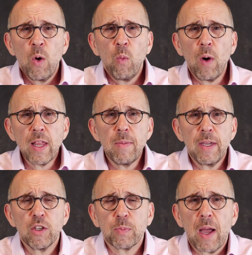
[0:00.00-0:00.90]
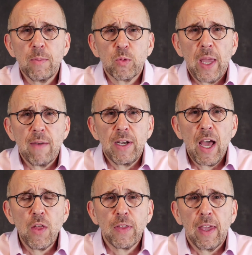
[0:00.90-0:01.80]
One of the biggest problems we have in
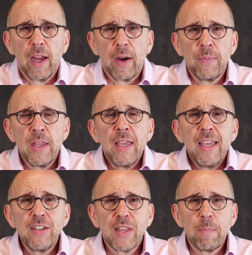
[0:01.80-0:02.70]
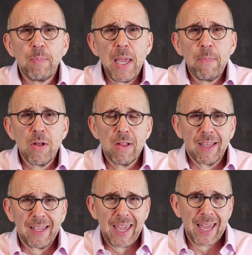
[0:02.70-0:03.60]
healthcare is that
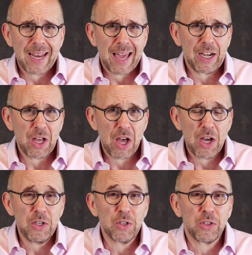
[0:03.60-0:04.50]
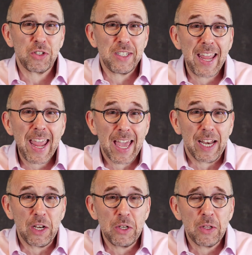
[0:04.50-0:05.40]
people cannot
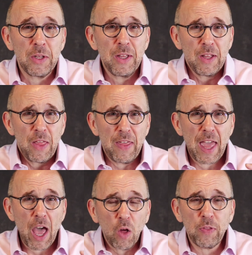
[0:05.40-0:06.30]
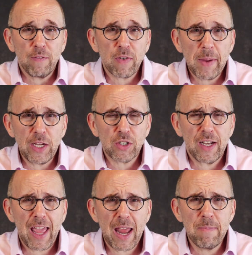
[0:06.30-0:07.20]
understand the health
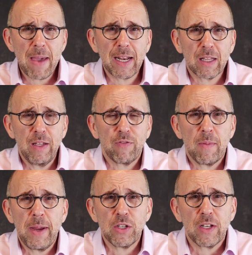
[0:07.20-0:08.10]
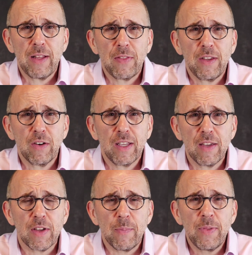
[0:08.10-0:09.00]
information and medical information that they're
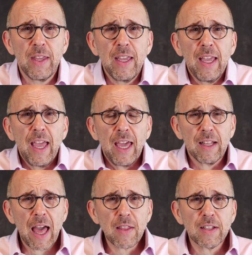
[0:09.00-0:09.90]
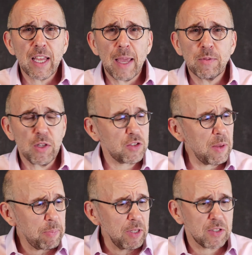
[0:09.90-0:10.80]
given. And a lot of the times, the
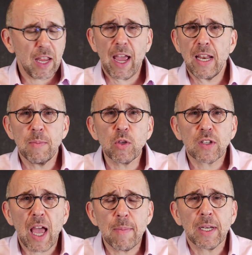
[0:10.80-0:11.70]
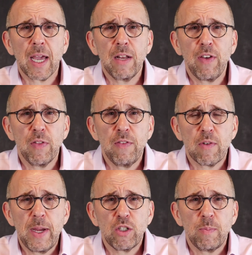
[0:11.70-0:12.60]
simplest kind, the most common kind of health
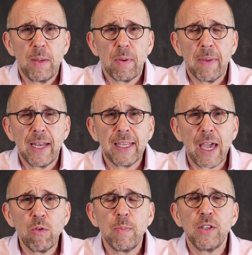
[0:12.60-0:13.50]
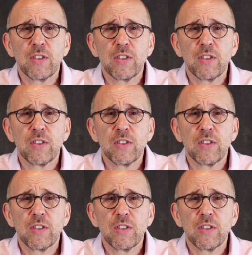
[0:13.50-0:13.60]
information people might get would be